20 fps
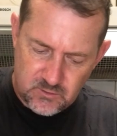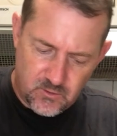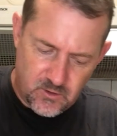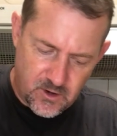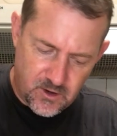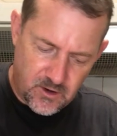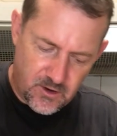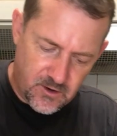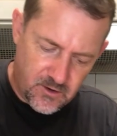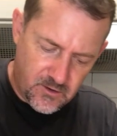want
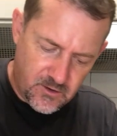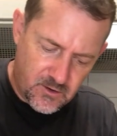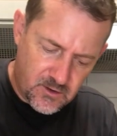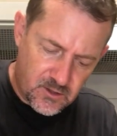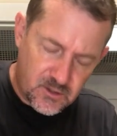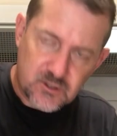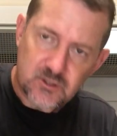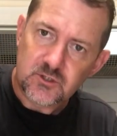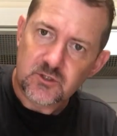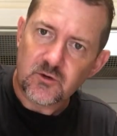to
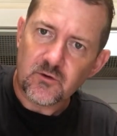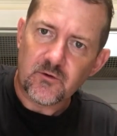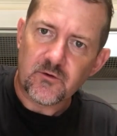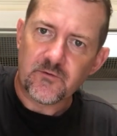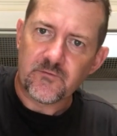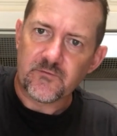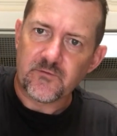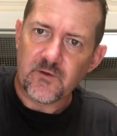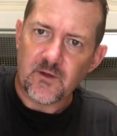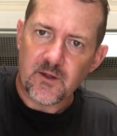sort
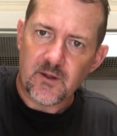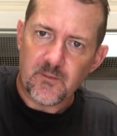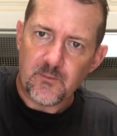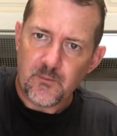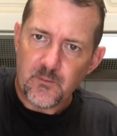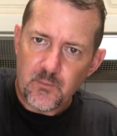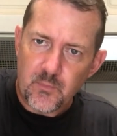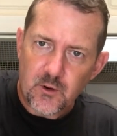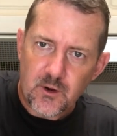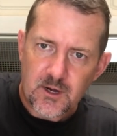of
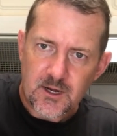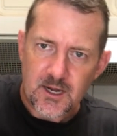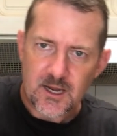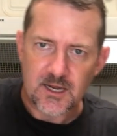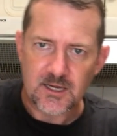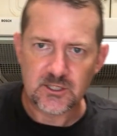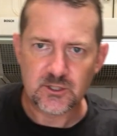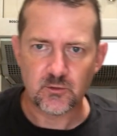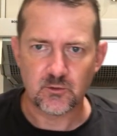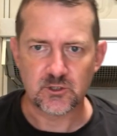put it
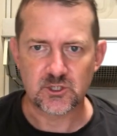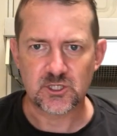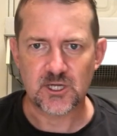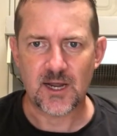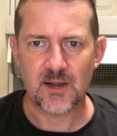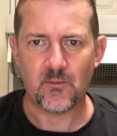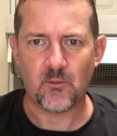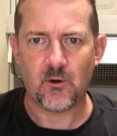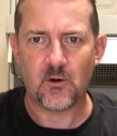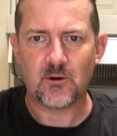into a
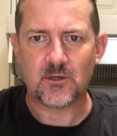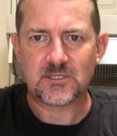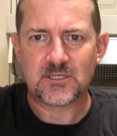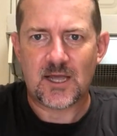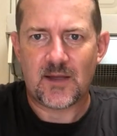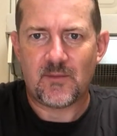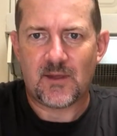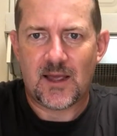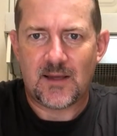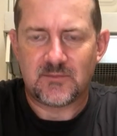shape where it's
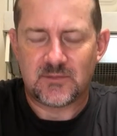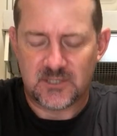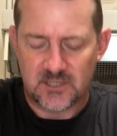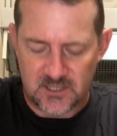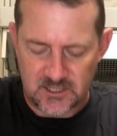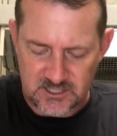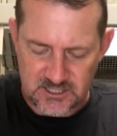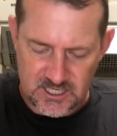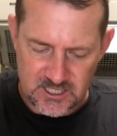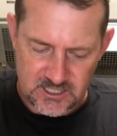coming up to
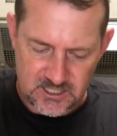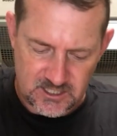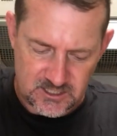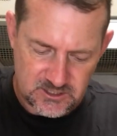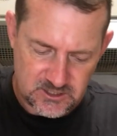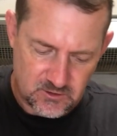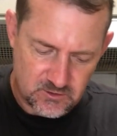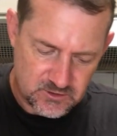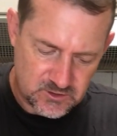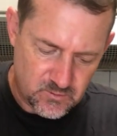the center,
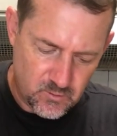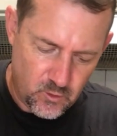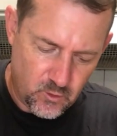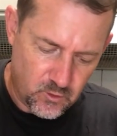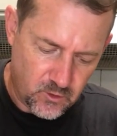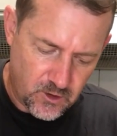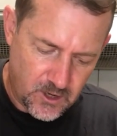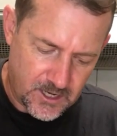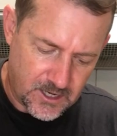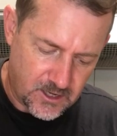so it's more
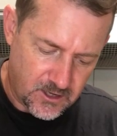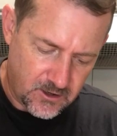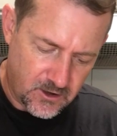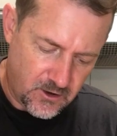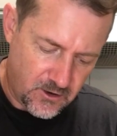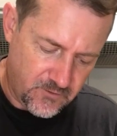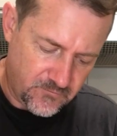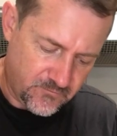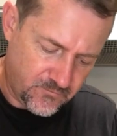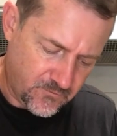like a
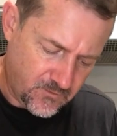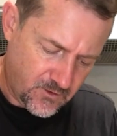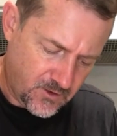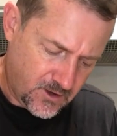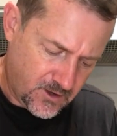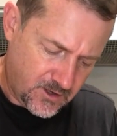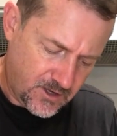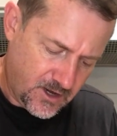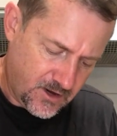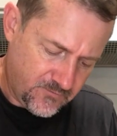
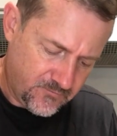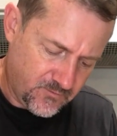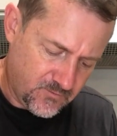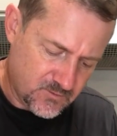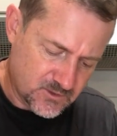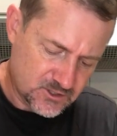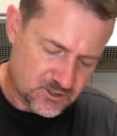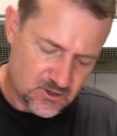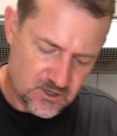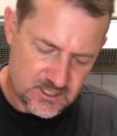loaf. Down from
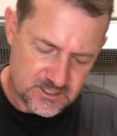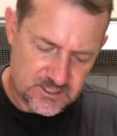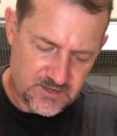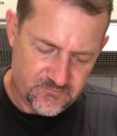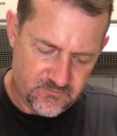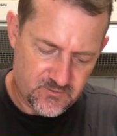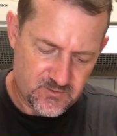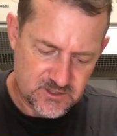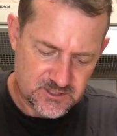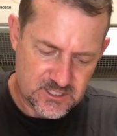the sides, up
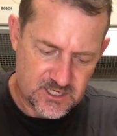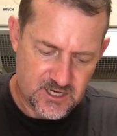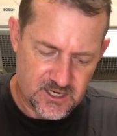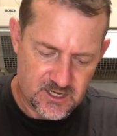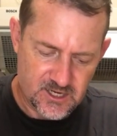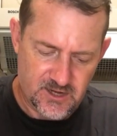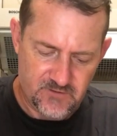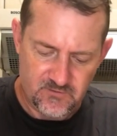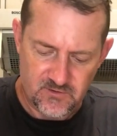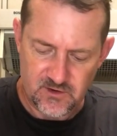from the center.
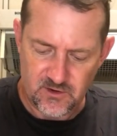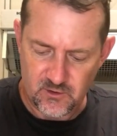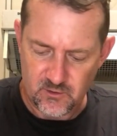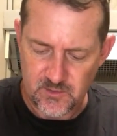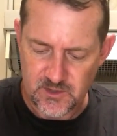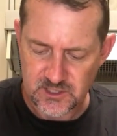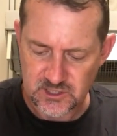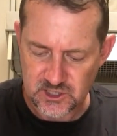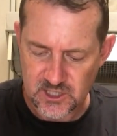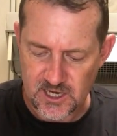Give it a little
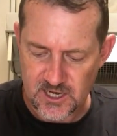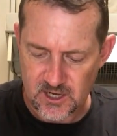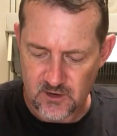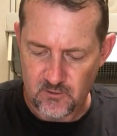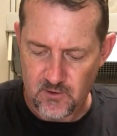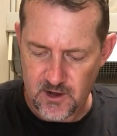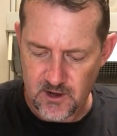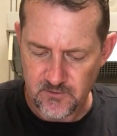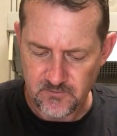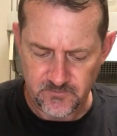bit of shake
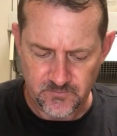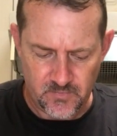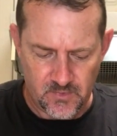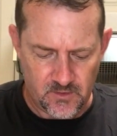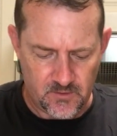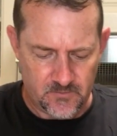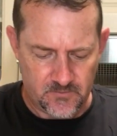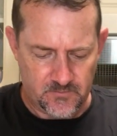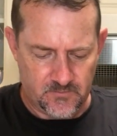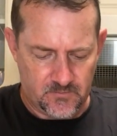around.
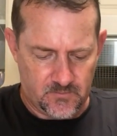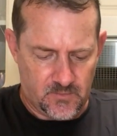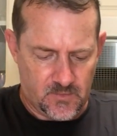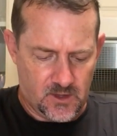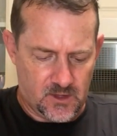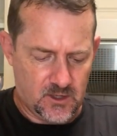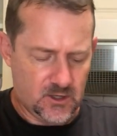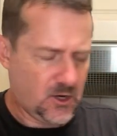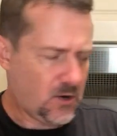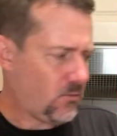
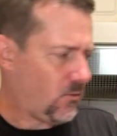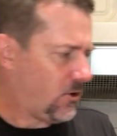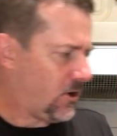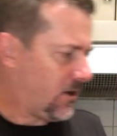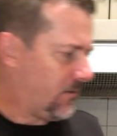You don't want